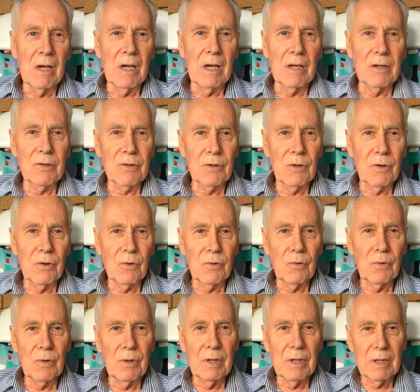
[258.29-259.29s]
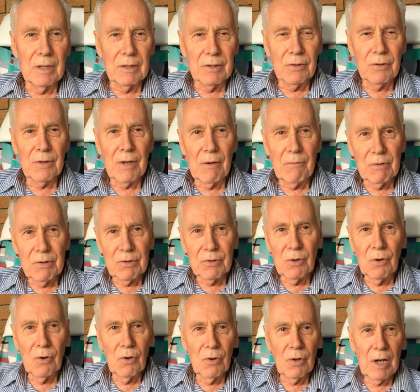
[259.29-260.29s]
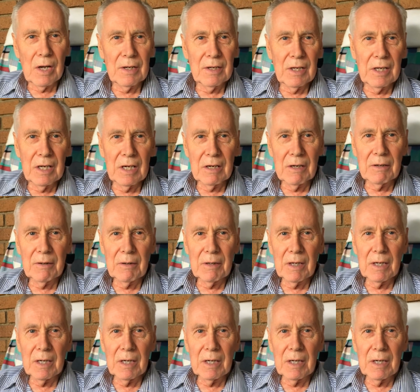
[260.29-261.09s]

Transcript: And so that was the whole idea